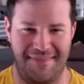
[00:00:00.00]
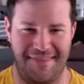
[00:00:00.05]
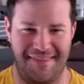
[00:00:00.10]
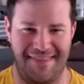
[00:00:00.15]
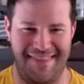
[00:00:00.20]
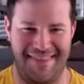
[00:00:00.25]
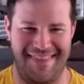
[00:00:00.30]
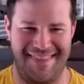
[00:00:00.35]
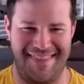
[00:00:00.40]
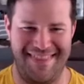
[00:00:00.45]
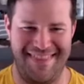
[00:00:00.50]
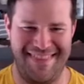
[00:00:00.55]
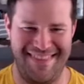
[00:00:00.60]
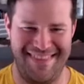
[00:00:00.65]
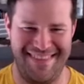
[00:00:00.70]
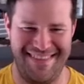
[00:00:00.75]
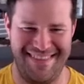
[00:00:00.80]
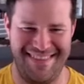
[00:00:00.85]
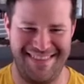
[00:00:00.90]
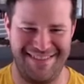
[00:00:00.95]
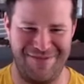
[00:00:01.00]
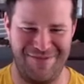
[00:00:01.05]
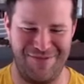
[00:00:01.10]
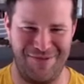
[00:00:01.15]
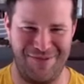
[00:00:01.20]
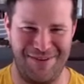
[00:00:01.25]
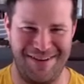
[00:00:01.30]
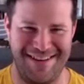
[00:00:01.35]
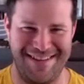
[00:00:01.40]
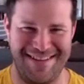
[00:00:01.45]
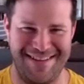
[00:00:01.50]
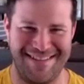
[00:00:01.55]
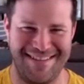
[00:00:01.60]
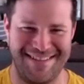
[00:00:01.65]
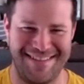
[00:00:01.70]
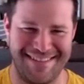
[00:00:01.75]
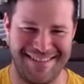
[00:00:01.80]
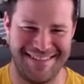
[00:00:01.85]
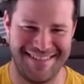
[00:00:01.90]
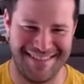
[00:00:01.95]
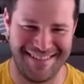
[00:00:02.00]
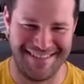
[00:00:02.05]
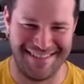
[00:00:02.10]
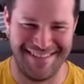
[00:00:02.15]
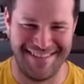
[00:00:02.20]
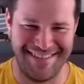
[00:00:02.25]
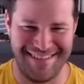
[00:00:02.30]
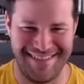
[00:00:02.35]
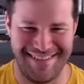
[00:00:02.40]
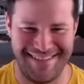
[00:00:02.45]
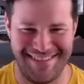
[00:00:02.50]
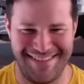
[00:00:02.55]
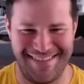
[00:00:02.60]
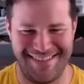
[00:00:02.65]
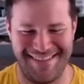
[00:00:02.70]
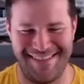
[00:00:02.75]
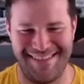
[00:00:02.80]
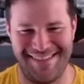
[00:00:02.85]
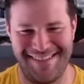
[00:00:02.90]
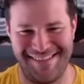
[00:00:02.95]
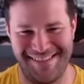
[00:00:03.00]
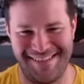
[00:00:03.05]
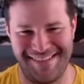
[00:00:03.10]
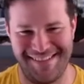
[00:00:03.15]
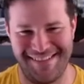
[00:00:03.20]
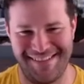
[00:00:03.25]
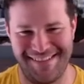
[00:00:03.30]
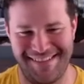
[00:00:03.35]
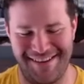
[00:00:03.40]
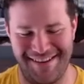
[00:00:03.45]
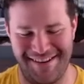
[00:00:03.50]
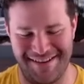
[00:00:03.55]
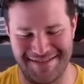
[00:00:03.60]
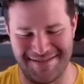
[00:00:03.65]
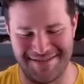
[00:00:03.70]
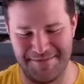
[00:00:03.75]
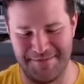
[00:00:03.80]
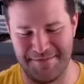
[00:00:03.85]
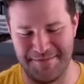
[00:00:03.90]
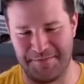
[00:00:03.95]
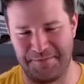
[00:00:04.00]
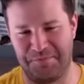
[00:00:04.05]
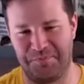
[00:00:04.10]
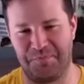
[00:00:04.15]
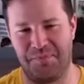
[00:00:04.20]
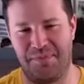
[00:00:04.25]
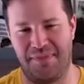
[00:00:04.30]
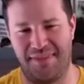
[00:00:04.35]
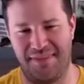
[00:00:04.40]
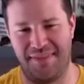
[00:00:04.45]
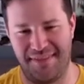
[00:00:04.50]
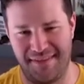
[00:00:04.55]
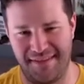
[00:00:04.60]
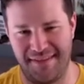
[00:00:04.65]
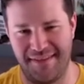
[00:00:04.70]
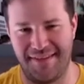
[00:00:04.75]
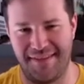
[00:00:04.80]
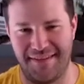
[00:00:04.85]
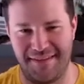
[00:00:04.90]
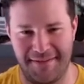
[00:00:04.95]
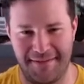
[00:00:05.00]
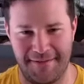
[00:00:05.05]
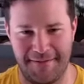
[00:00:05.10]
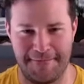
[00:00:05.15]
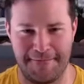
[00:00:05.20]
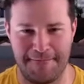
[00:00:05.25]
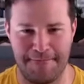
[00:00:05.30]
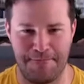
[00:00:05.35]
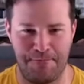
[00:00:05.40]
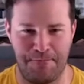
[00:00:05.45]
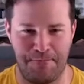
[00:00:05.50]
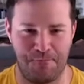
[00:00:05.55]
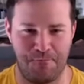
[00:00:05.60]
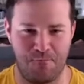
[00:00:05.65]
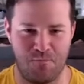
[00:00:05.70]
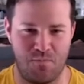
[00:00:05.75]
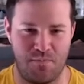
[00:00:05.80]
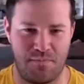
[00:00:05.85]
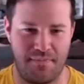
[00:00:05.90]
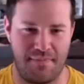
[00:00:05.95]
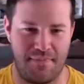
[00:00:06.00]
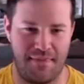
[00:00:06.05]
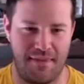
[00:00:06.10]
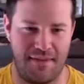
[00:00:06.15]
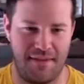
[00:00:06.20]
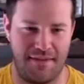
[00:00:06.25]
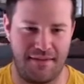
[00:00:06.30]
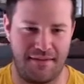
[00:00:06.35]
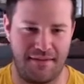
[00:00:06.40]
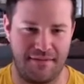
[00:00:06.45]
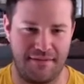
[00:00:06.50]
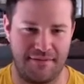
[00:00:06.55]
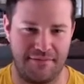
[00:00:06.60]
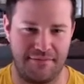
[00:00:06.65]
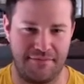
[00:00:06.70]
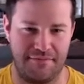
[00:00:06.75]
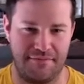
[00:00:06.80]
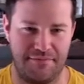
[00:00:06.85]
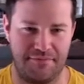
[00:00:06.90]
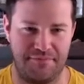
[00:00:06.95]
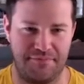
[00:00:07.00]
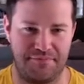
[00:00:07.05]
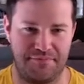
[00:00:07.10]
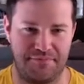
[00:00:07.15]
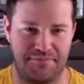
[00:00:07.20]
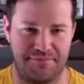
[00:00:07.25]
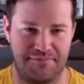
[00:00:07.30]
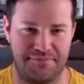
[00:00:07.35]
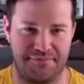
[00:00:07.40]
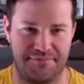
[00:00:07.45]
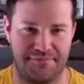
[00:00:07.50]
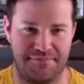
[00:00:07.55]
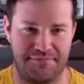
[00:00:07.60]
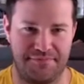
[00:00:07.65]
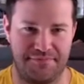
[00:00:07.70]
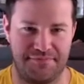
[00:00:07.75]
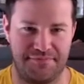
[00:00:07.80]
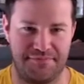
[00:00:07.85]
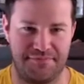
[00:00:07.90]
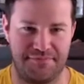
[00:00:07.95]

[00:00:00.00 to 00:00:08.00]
This person isn't speaking.